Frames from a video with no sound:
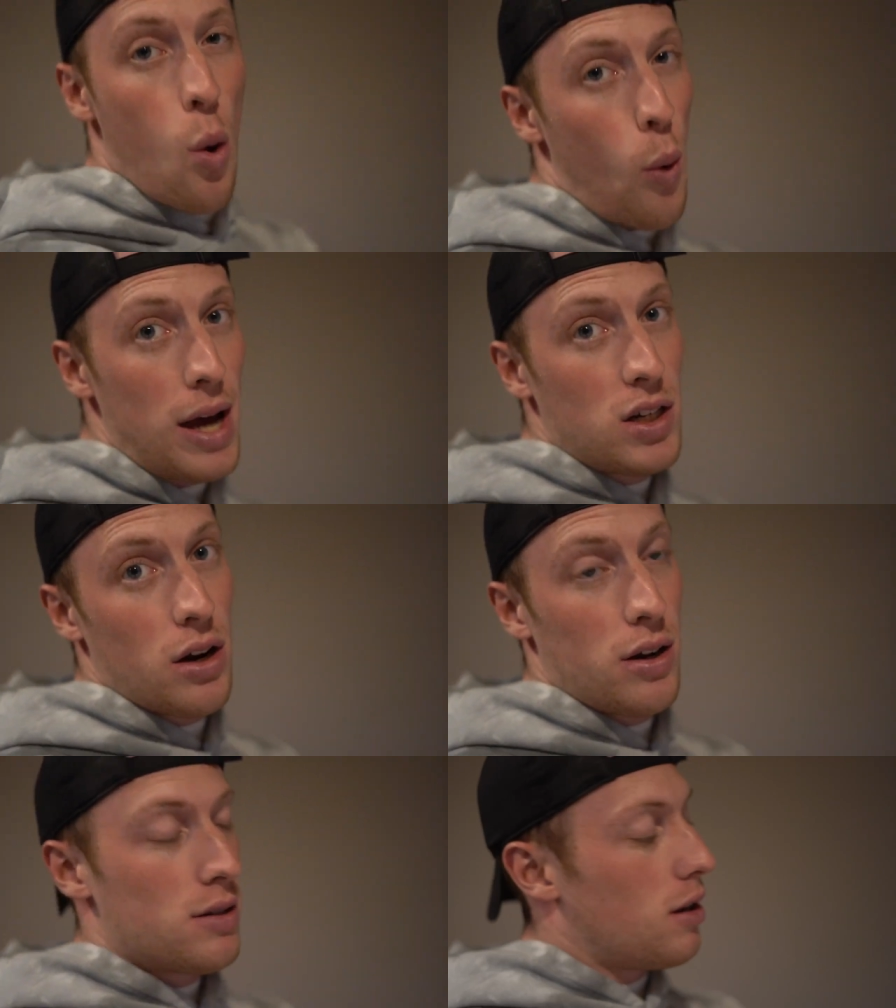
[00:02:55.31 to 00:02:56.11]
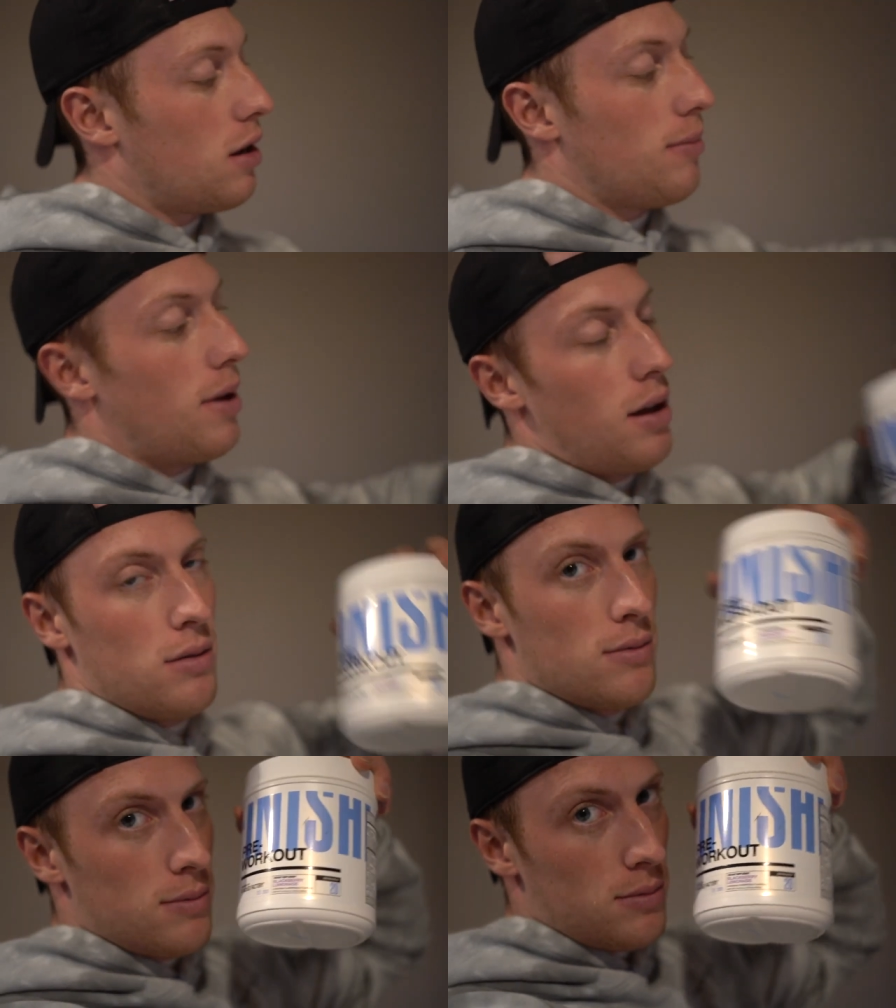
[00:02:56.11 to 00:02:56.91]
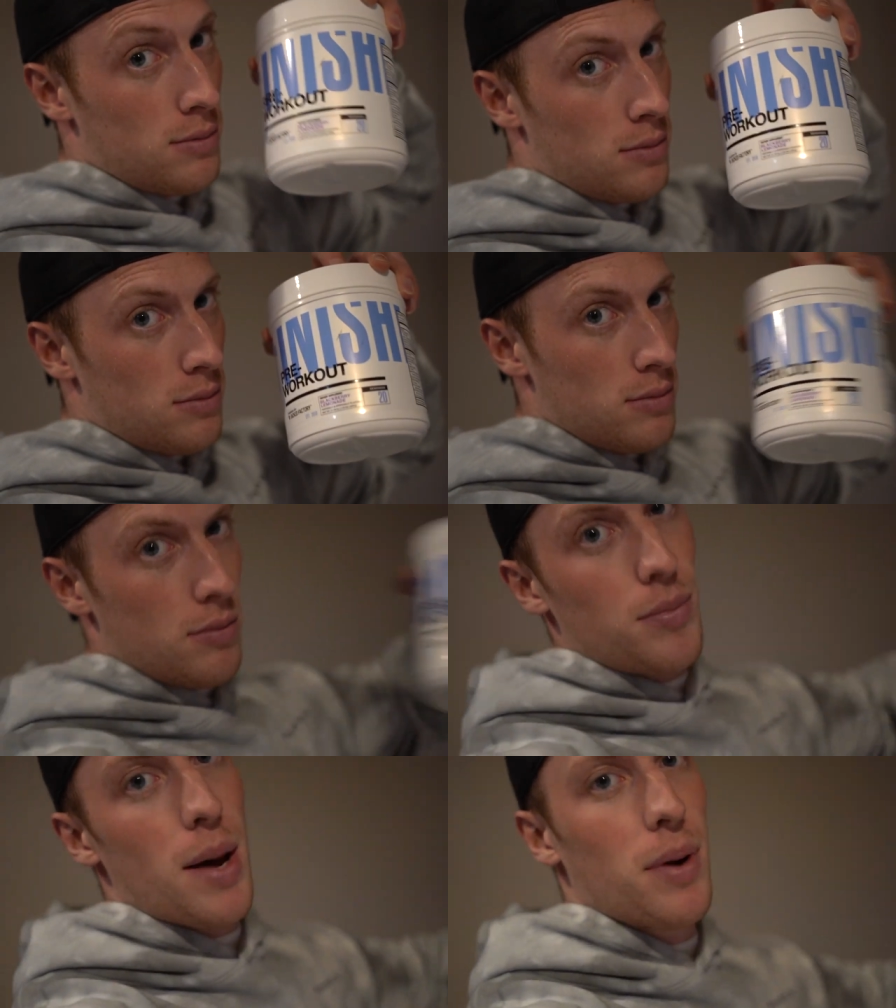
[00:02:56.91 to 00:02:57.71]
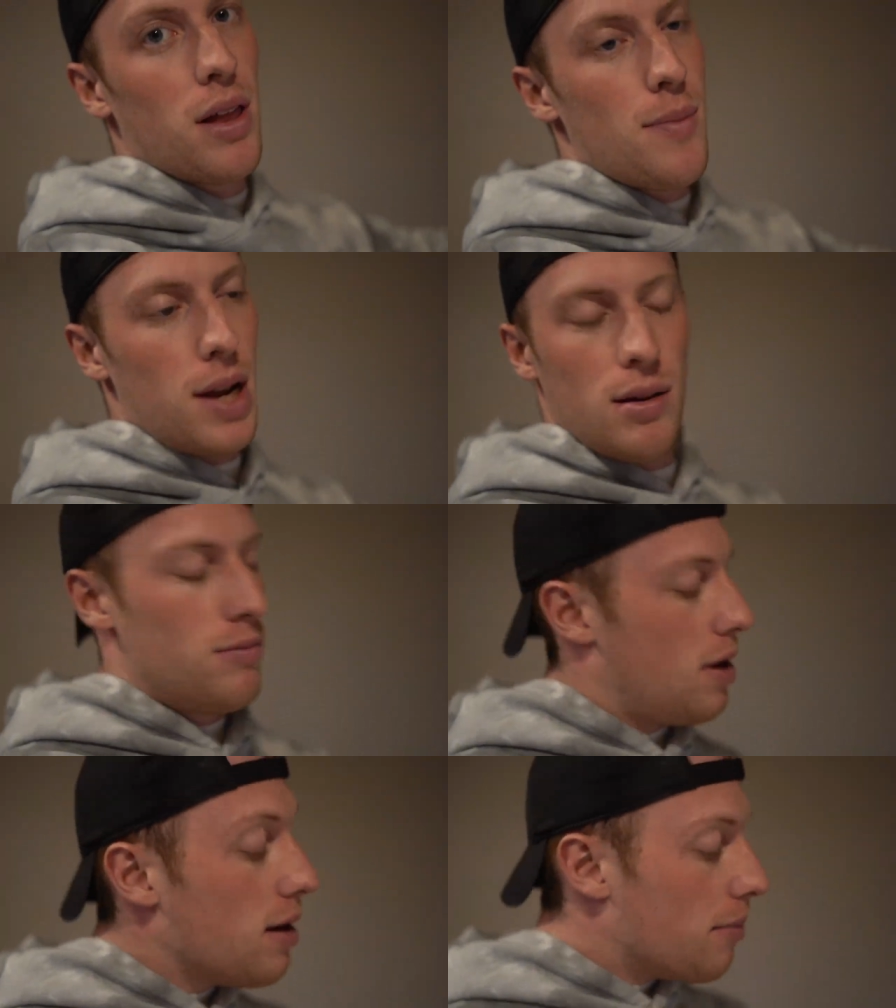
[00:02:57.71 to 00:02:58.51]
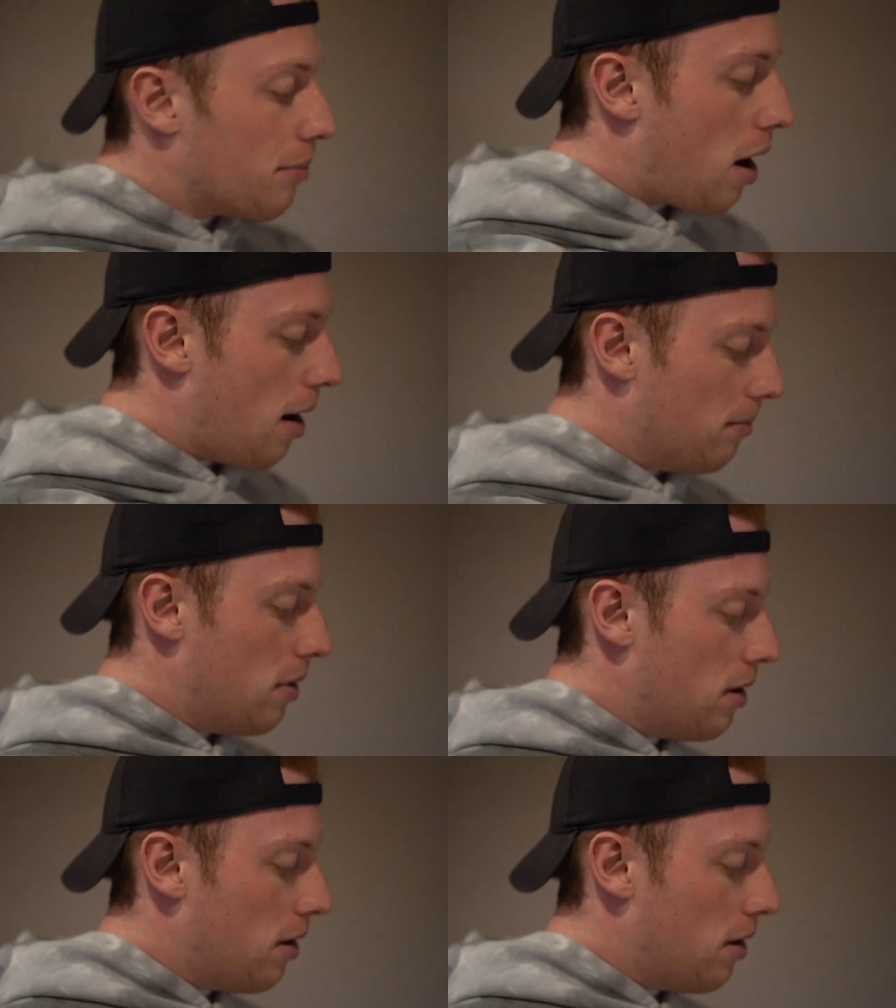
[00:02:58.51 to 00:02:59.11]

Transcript: White cherry is good, but blackberry lemonade, bomb.